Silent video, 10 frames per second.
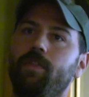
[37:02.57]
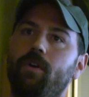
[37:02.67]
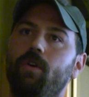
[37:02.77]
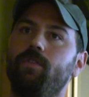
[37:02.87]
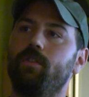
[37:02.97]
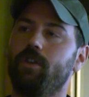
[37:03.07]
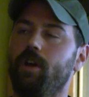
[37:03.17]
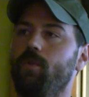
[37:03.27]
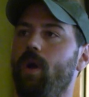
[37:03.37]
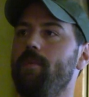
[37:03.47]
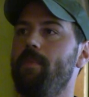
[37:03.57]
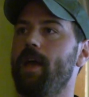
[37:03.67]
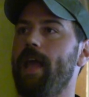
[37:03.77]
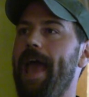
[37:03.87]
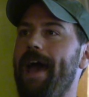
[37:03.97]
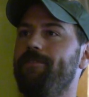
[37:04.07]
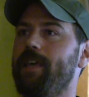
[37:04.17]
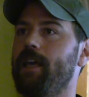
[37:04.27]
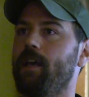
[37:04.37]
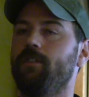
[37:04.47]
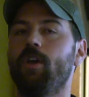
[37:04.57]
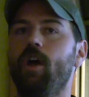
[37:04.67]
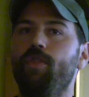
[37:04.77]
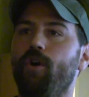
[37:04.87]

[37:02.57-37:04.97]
Those young white men have kids.